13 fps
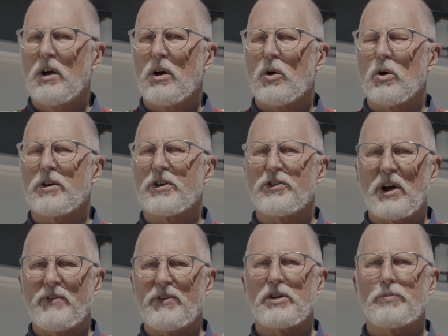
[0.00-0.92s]
or the
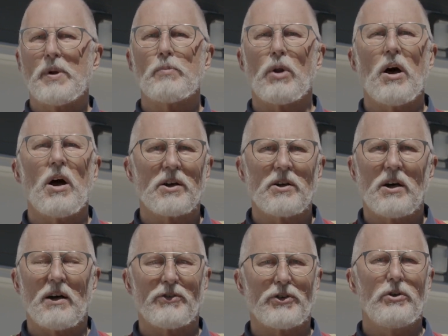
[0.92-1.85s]
soffit has been blocked
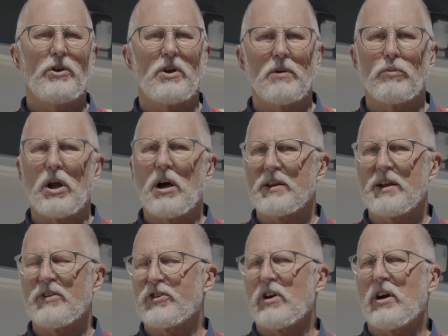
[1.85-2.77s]
off. So you can block
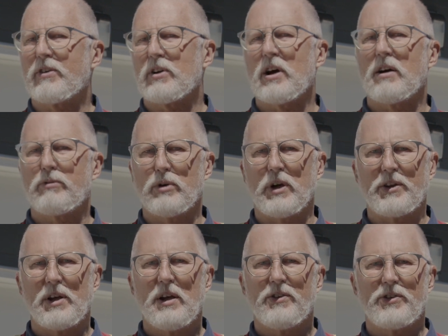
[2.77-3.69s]
that soffit off with
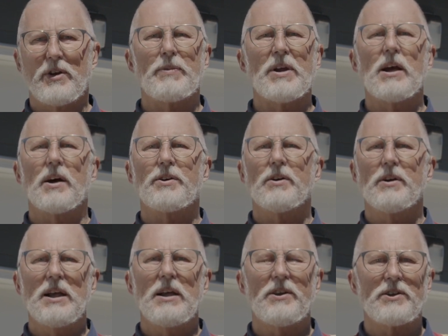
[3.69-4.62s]
something
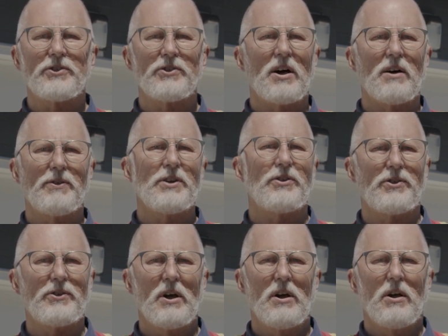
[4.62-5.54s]
underneath the
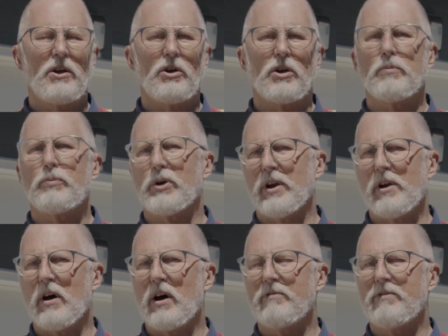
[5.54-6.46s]
soffits, you can put
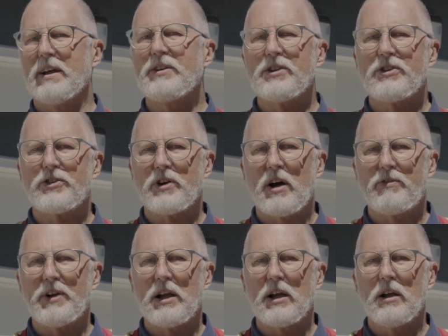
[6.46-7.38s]
non-vented
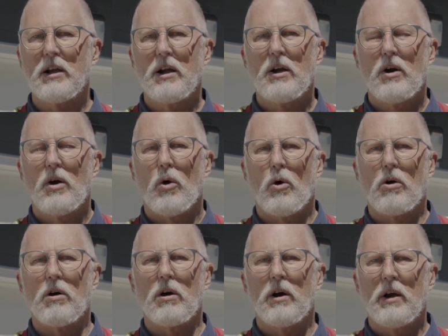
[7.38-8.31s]
soffitting,
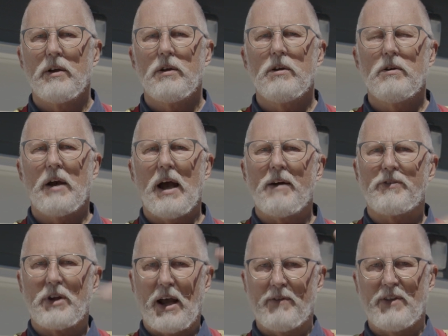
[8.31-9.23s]
or you have
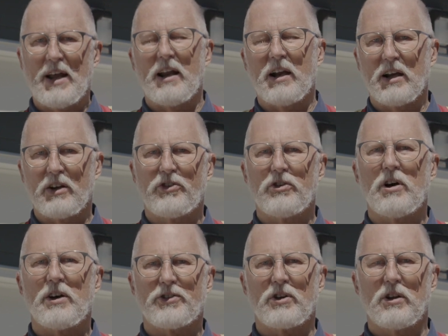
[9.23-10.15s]
to have that
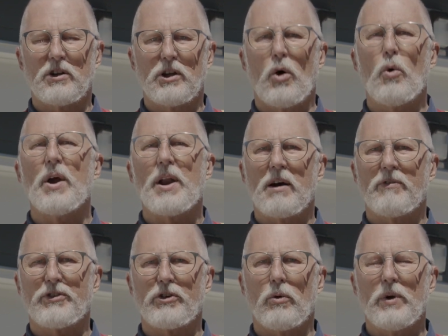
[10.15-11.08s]
exhaust low enough.
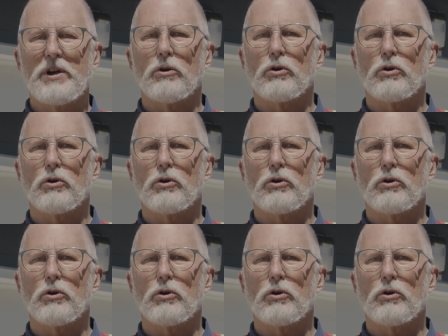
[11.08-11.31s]
So when you